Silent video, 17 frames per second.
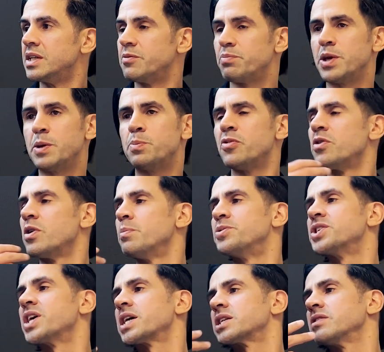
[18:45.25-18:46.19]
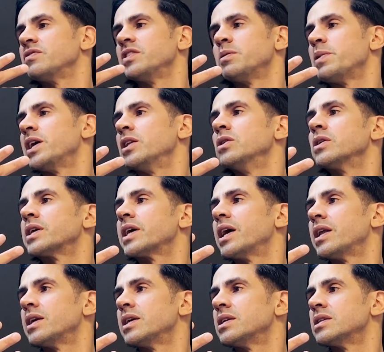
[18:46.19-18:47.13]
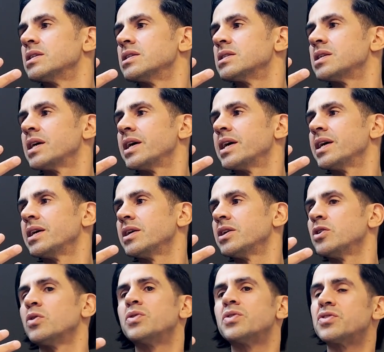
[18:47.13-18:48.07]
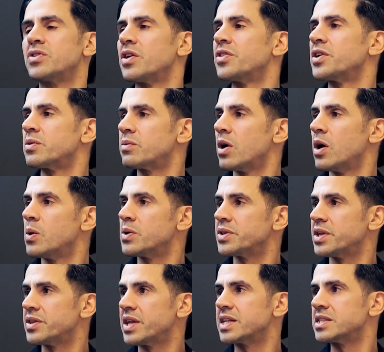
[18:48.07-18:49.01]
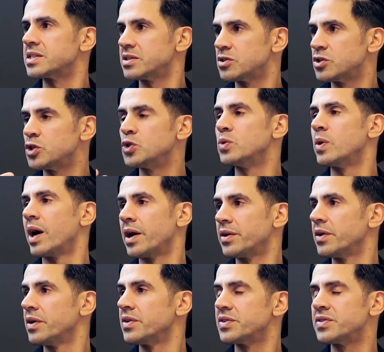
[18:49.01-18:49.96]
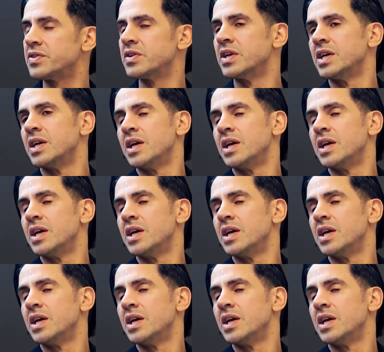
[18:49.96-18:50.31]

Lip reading: people objectively may look at it and say, there's nothing wrong with it. That's two adults.